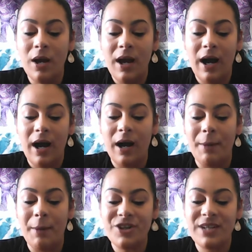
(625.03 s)

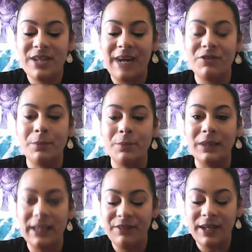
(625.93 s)
I just have to
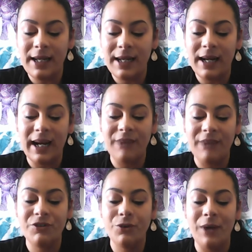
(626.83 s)
believe in it. I have
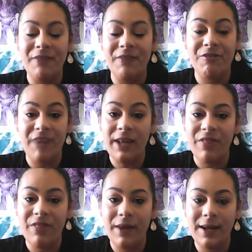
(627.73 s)
to have faith
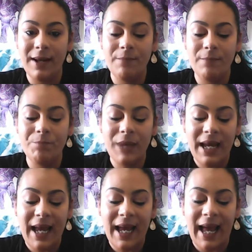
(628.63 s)
in it.
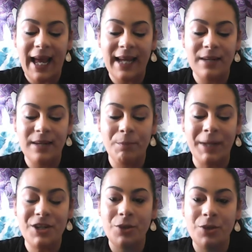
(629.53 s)
And by
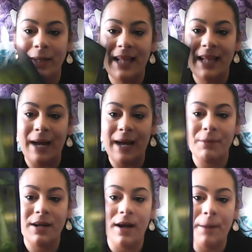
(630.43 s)
doing that, I'm
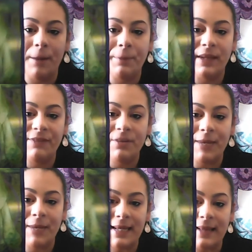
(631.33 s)
going to uplift
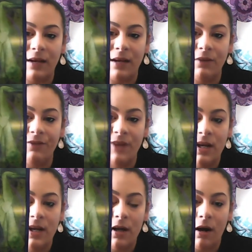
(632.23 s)
myself,
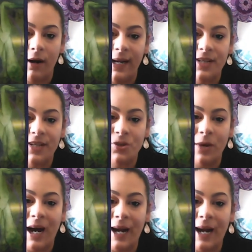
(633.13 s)
all right, to a
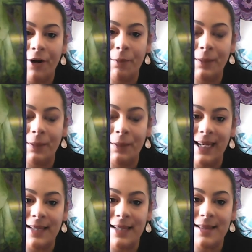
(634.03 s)
higher
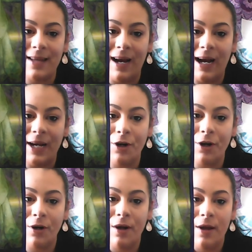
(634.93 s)
place, a
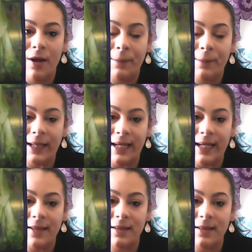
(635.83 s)
higher place.